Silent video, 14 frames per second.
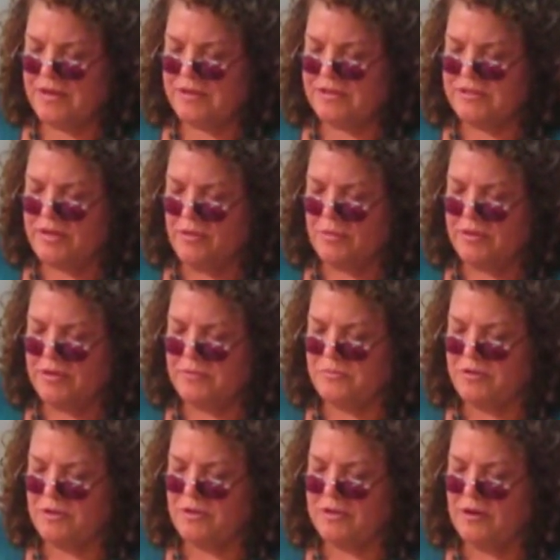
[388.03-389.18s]
So we
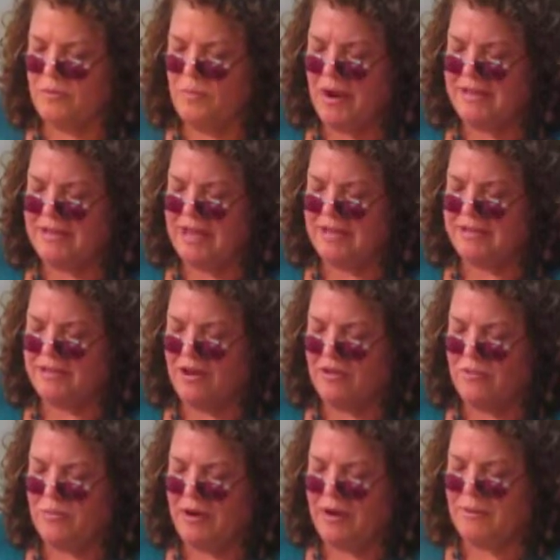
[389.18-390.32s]
do little white dots all
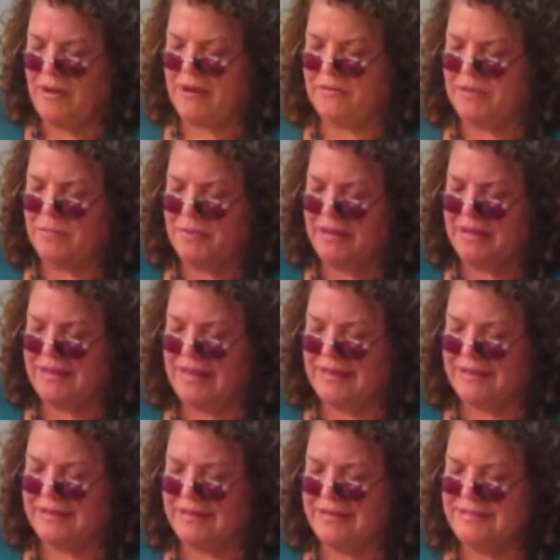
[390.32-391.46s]
the way around the bead like
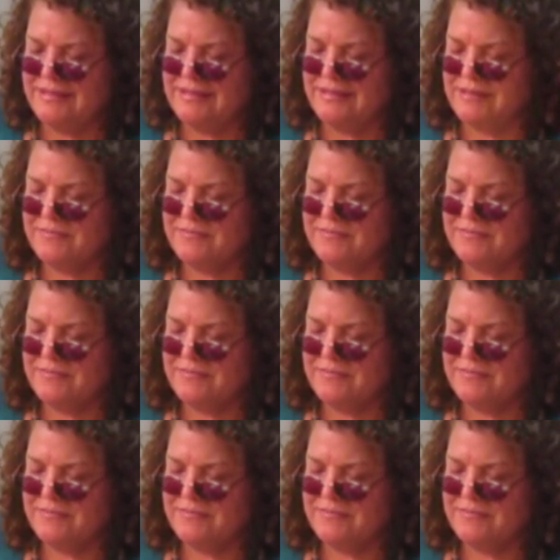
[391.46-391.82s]
this.